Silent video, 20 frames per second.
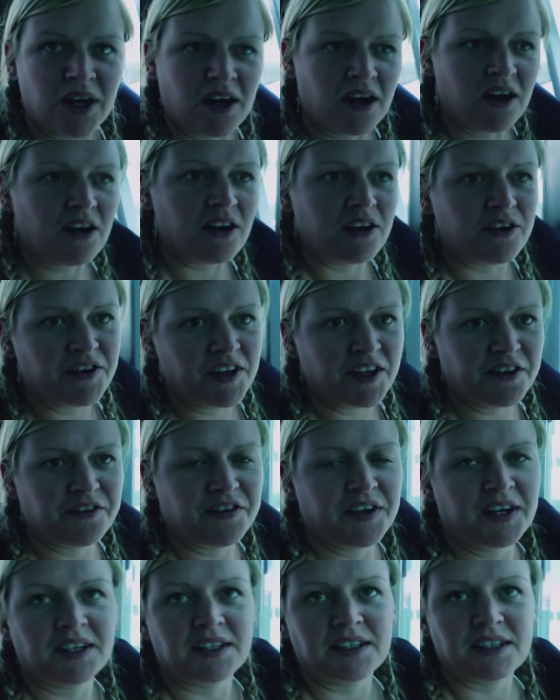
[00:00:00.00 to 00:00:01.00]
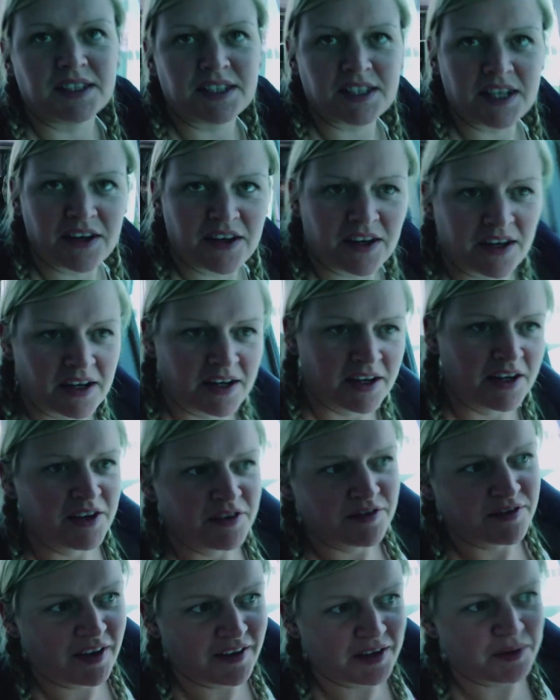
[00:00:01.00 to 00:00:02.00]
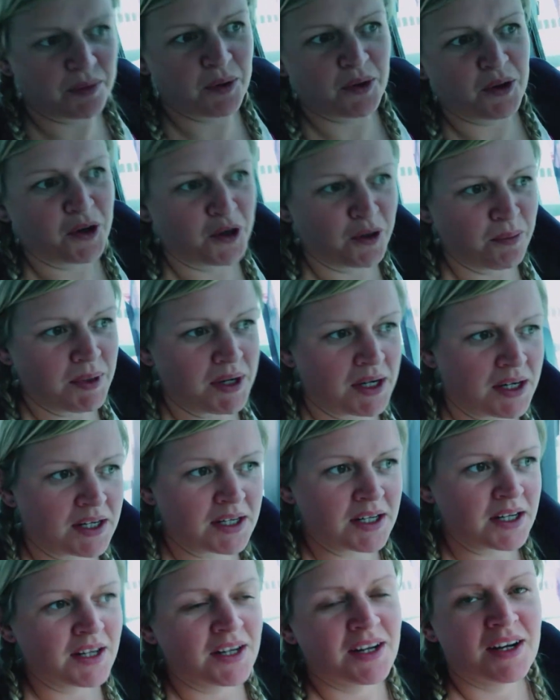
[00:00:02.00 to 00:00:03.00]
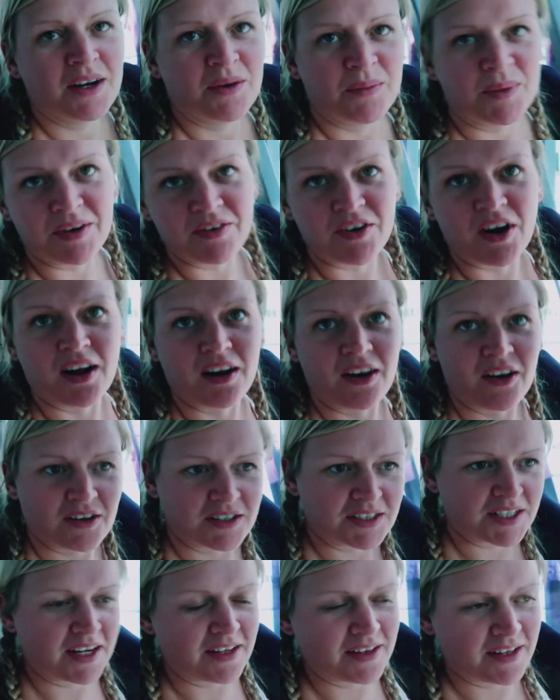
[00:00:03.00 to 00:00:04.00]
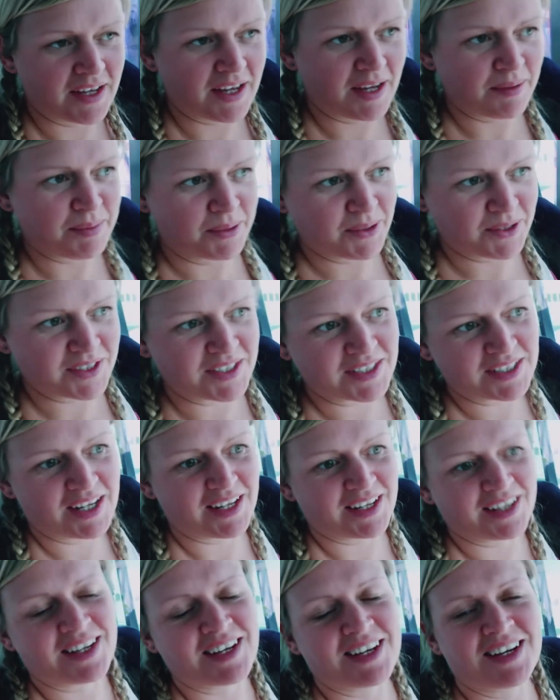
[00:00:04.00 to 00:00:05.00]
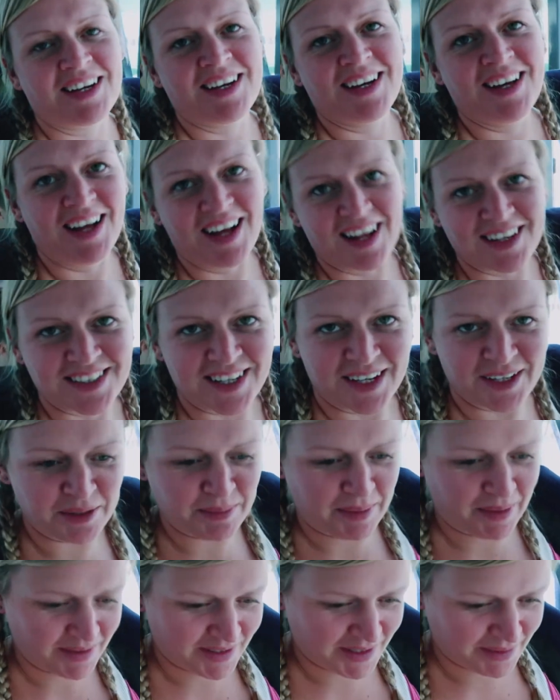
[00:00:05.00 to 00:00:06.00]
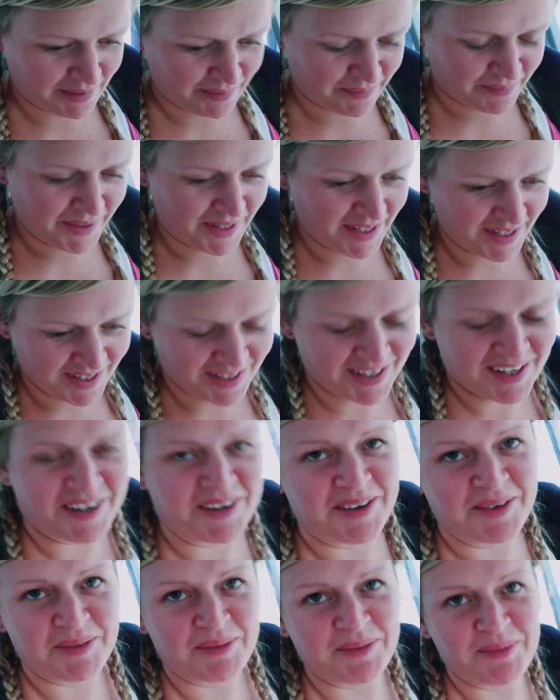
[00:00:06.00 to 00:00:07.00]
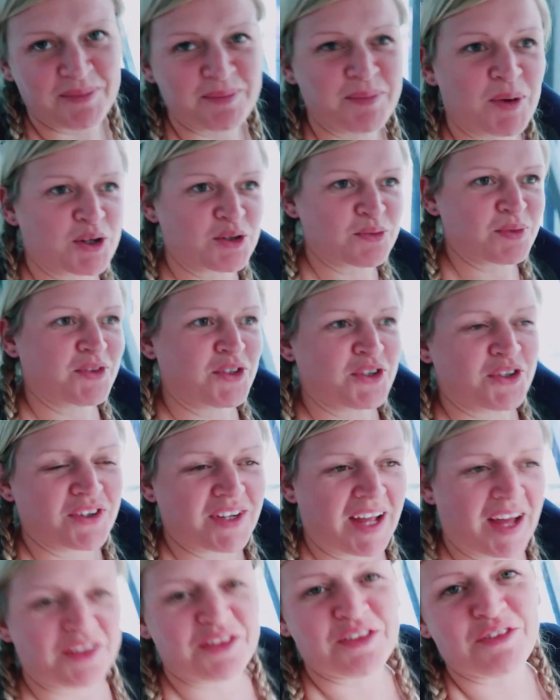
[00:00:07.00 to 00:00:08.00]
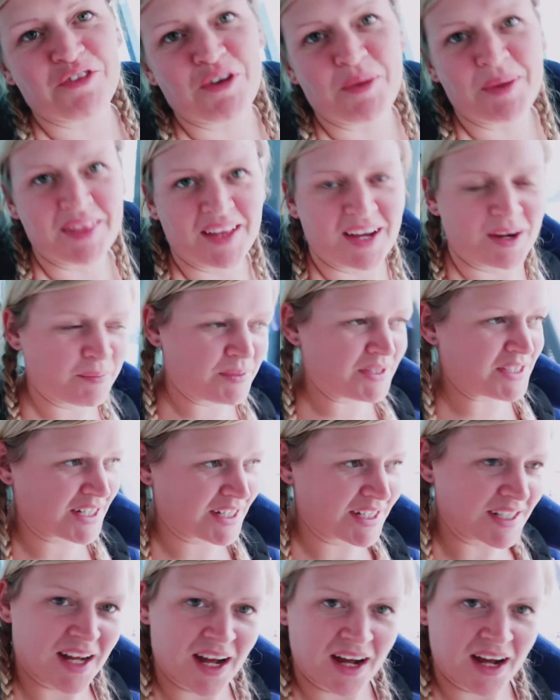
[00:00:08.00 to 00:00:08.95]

we're off, it feels very warm. We've got a long day in the airport today. I'll tell you about it when we uh, want to sort of get through and that and we're sitting